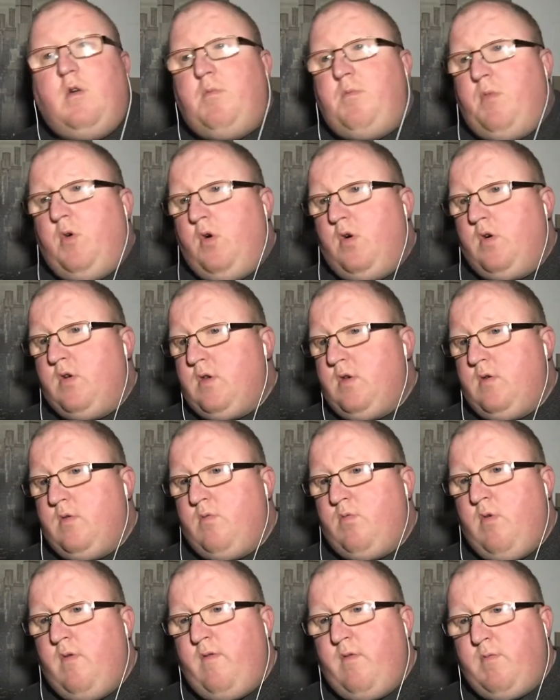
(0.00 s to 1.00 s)
But
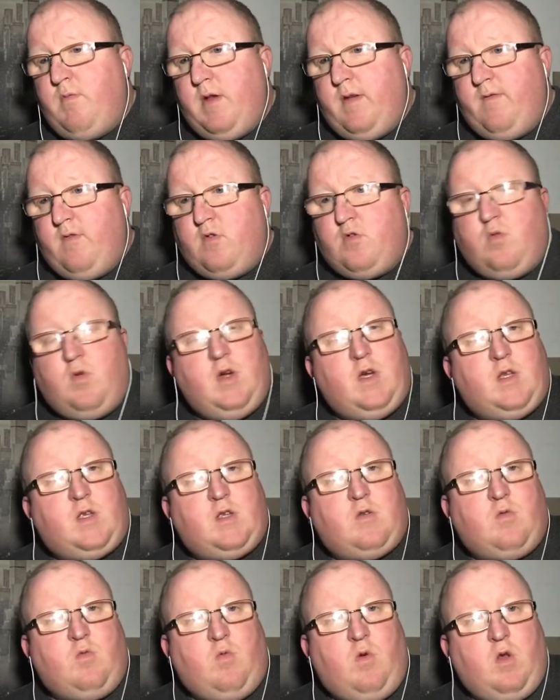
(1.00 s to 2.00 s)
with a bit of a twist,
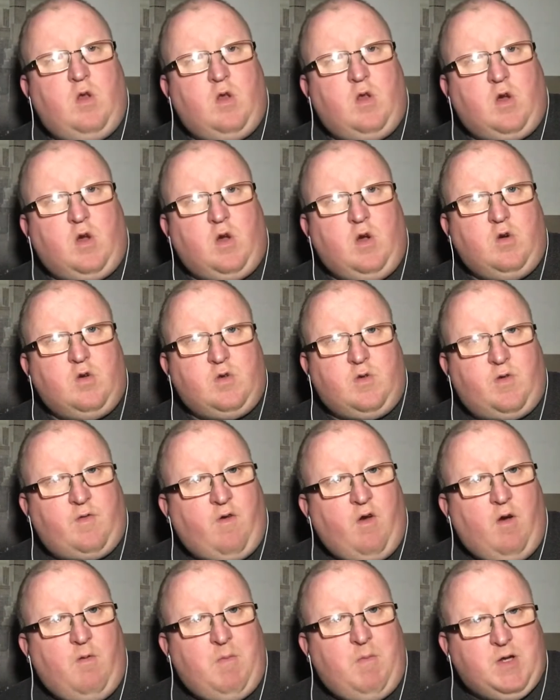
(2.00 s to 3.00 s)
one of the girls has
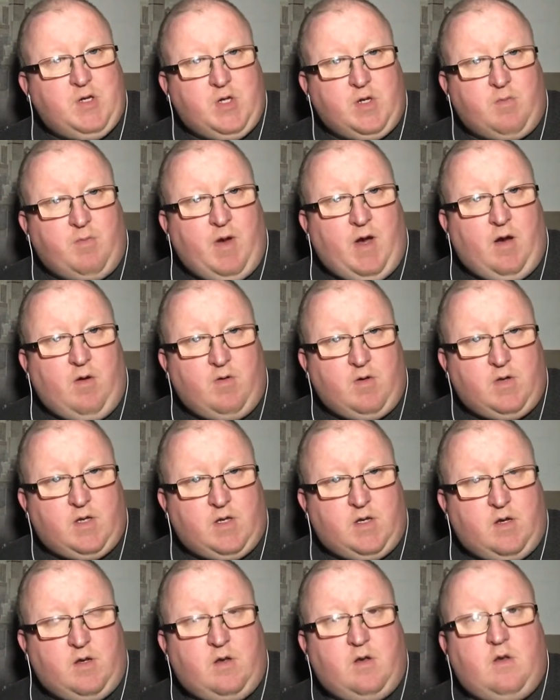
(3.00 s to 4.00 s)
got magic powers
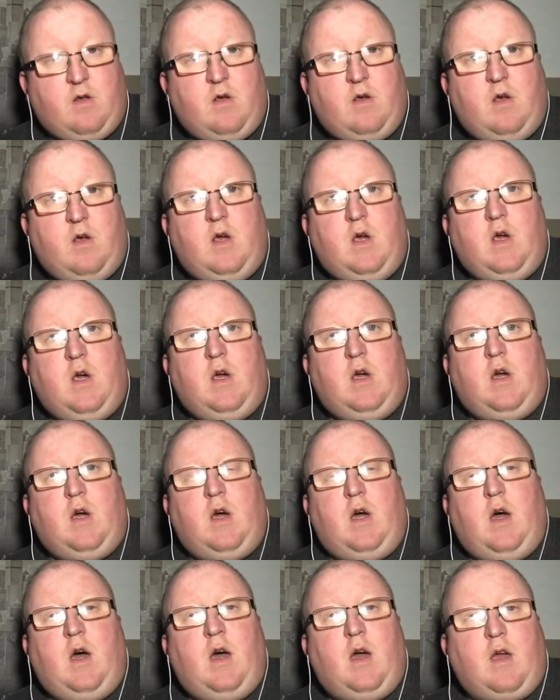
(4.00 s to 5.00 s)

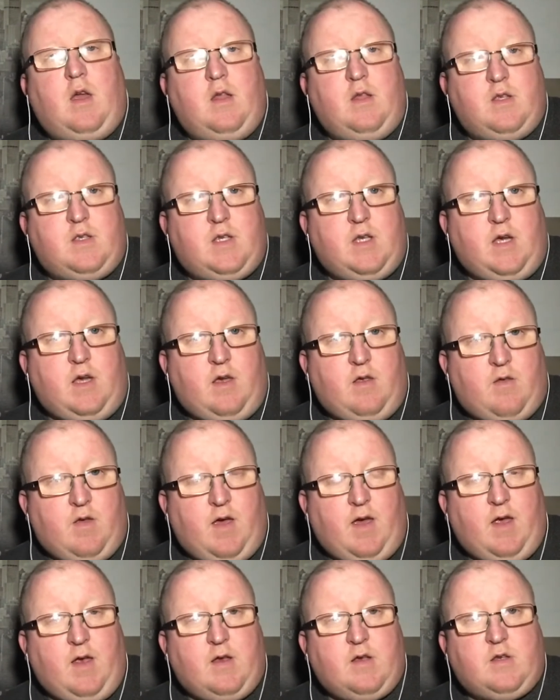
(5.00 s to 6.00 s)
and can see
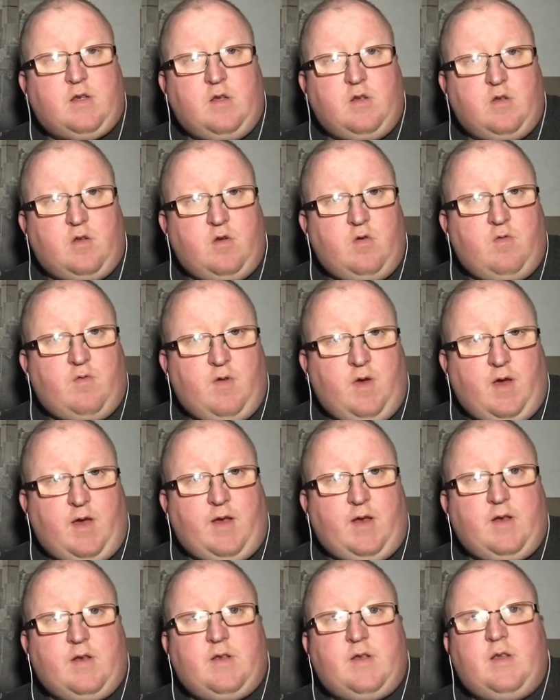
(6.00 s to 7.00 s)
things and do
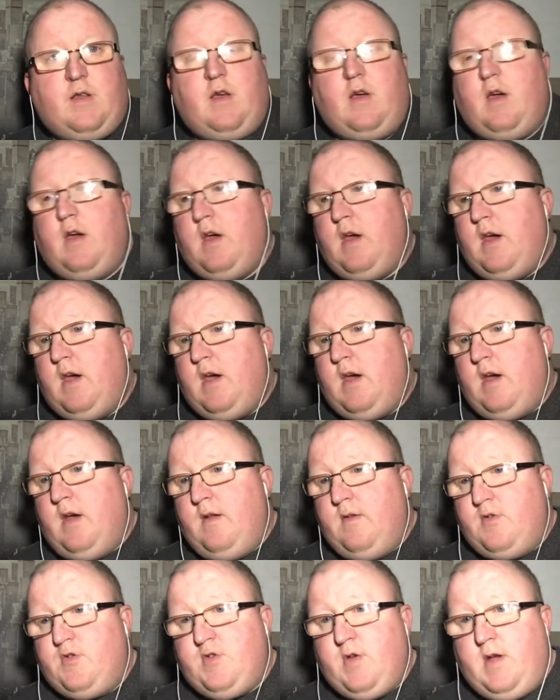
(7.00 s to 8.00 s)
things,
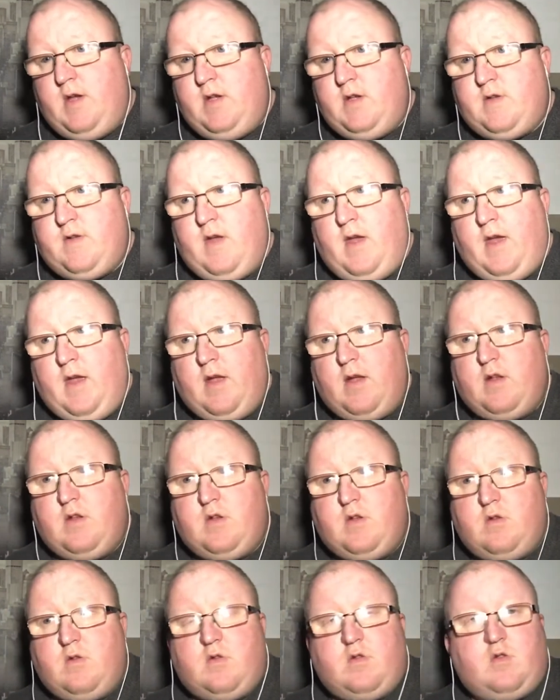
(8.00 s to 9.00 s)
and
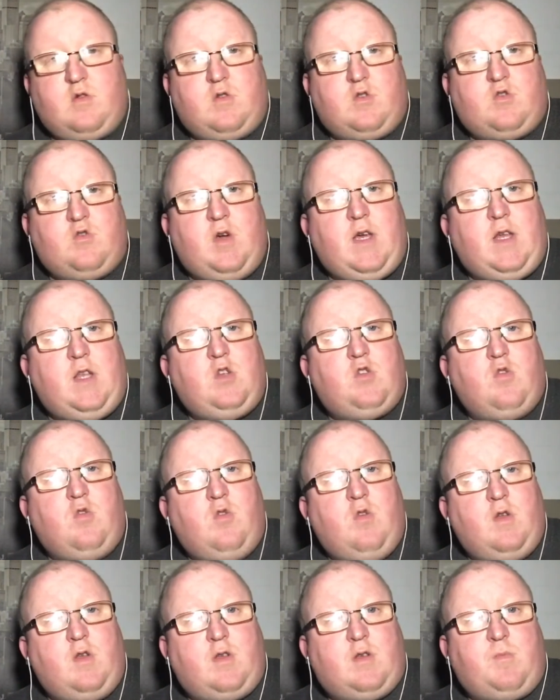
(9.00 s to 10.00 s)
strange
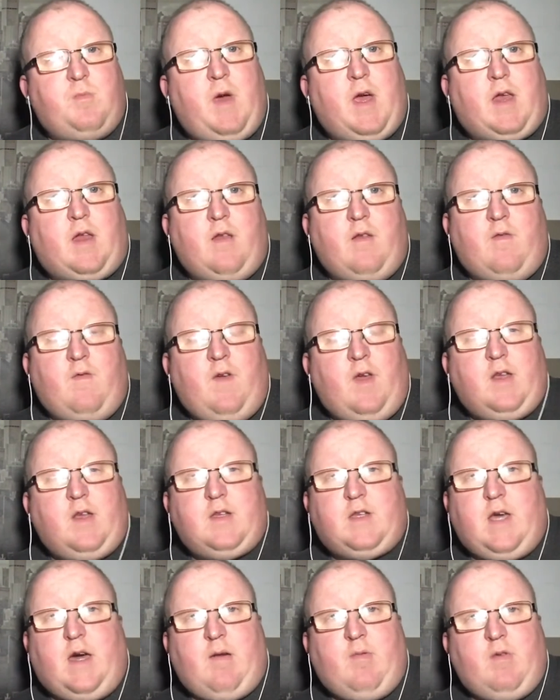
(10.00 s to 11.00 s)
unexpected things
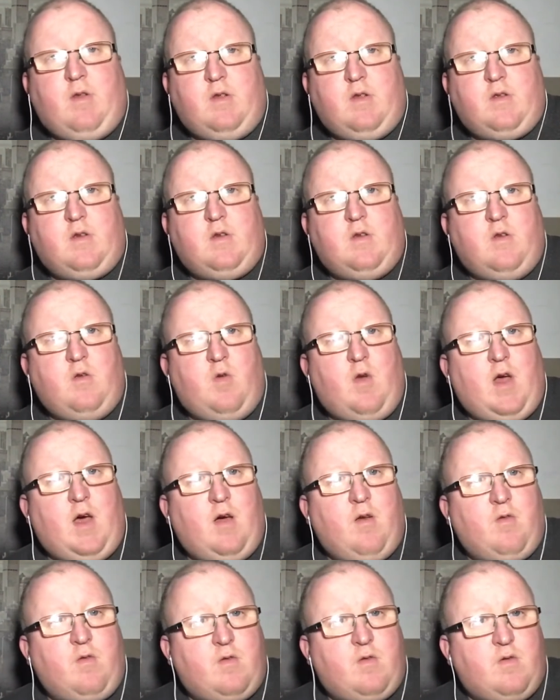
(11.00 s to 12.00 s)
happens in
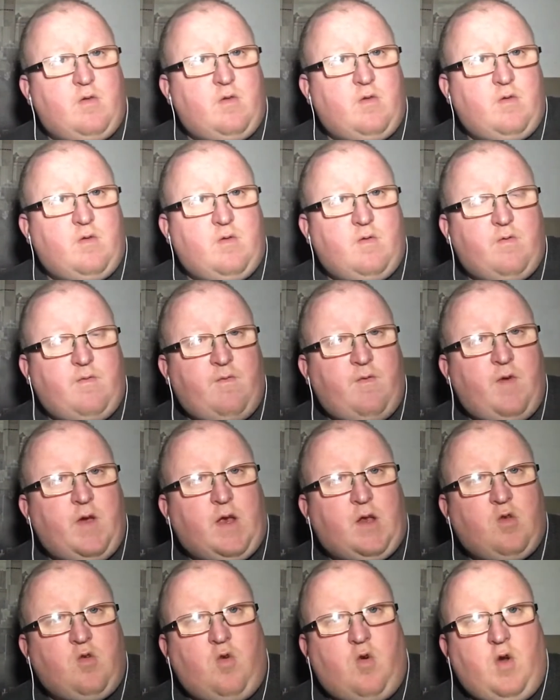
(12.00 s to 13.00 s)
around
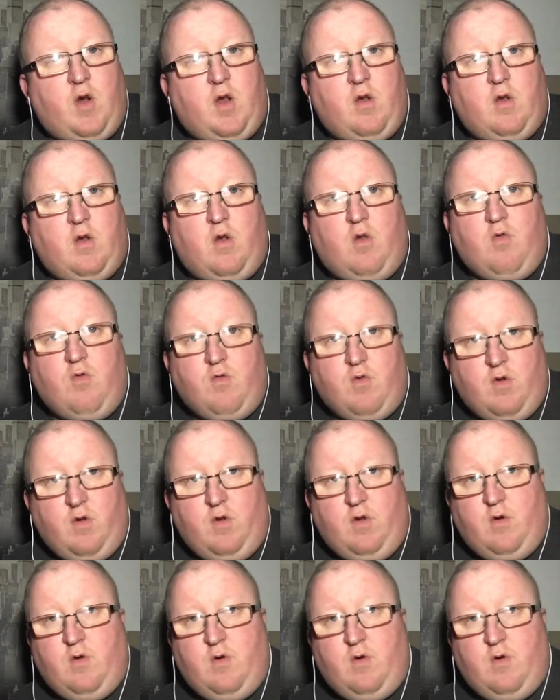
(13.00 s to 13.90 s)
Victorian London,